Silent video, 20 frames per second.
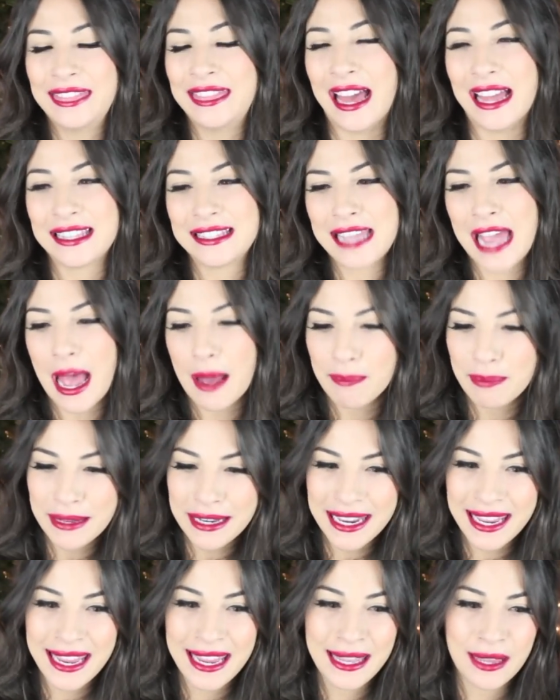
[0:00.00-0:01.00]
that's
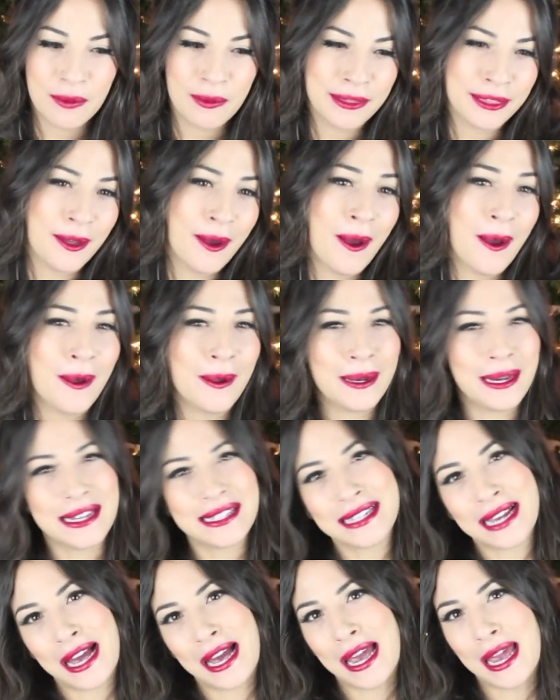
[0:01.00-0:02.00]
happening and with the
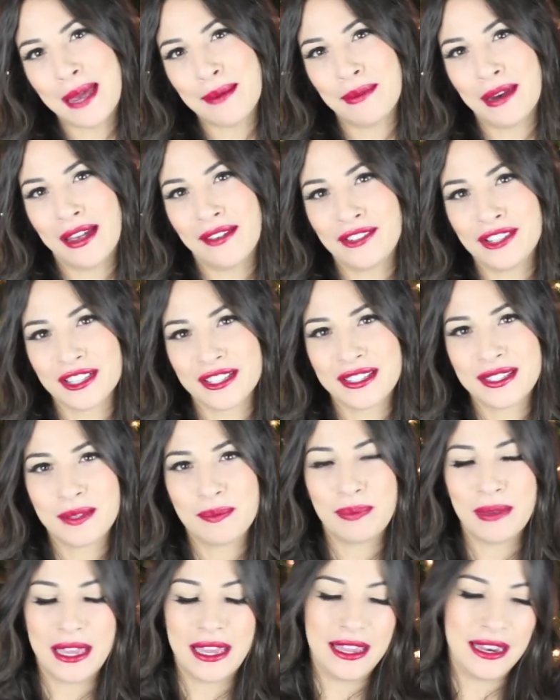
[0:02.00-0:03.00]
holiday time and I've
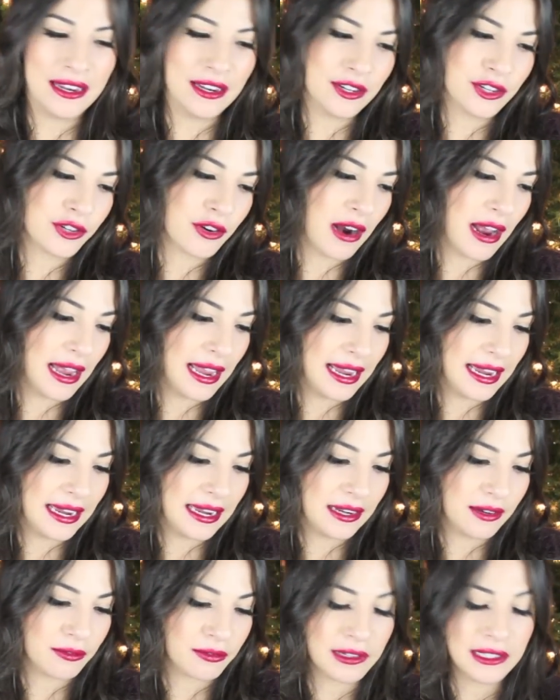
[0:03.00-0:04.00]
just been
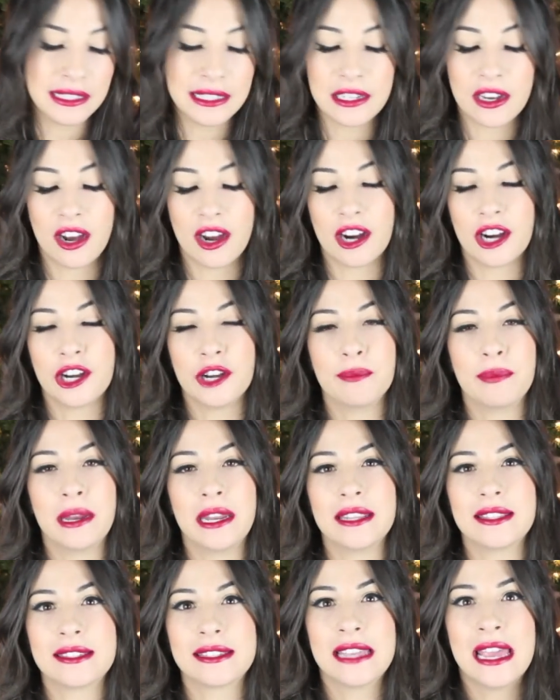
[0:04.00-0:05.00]
trying really hard but
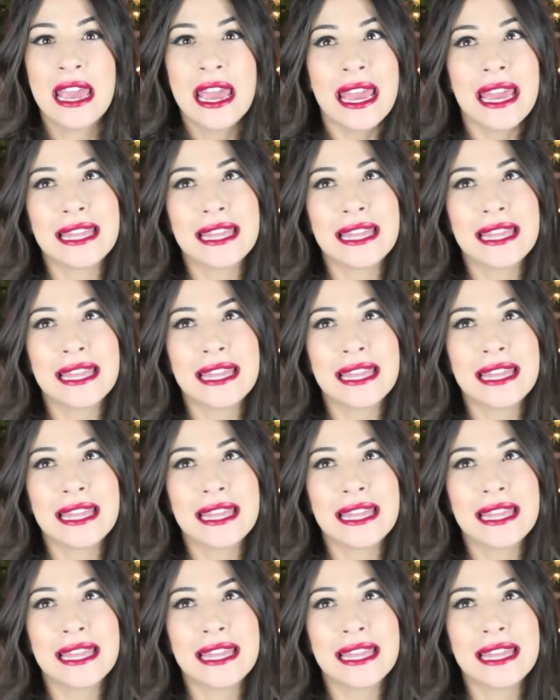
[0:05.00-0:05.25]
it's